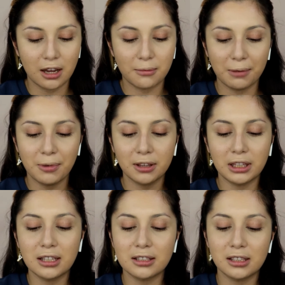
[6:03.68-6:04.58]
I bought
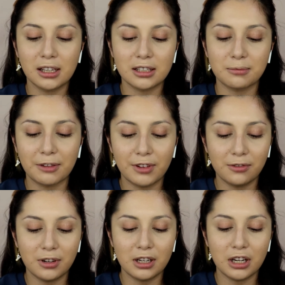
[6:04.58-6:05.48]
this. Is it my
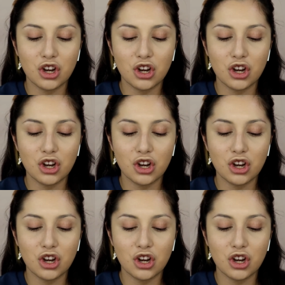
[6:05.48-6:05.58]
favorite?